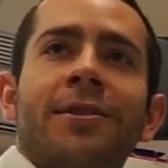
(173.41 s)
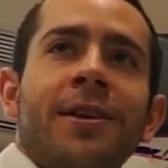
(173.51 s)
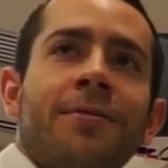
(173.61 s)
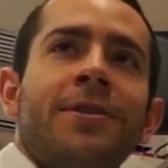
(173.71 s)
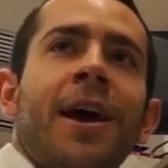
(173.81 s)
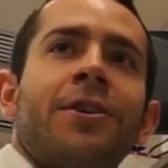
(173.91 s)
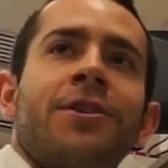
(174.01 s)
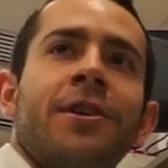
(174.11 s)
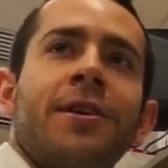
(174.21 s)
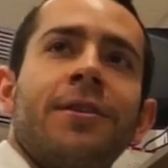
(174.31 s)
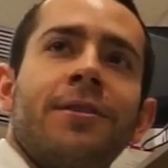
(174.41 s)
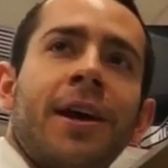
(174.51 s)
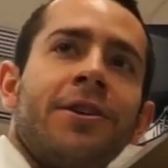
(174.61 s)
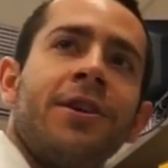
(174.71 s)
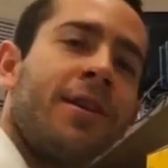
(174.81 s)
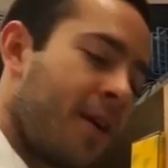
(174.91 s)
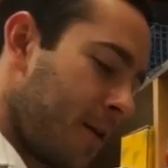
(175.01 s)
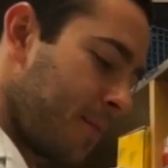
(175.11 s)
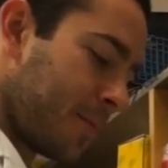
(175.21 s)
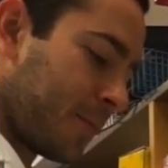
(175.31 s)
and see if it's actually actually in there.
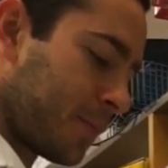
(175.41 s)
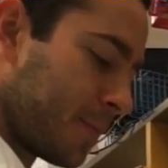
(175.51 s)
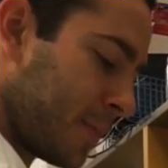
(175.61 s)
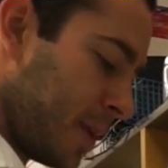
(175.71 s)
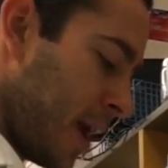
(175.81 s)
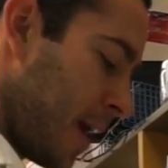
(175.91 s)
Mutated the right way.